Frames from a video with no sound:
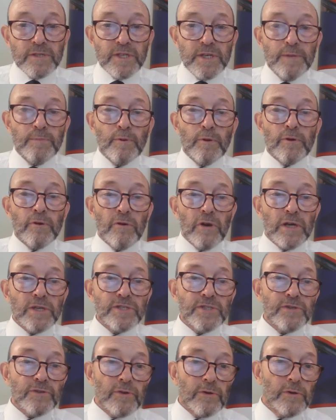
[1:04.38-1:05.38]
as he
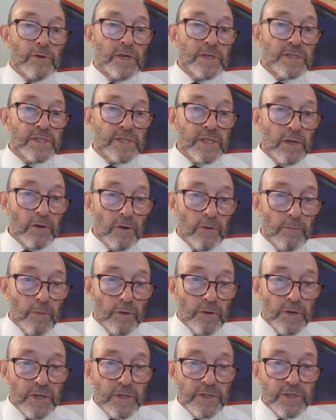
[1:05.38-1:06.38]
progressed through his
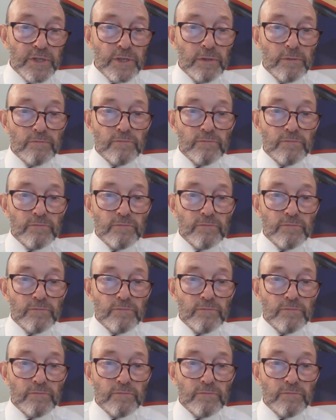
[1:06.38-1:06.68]
ceremonies,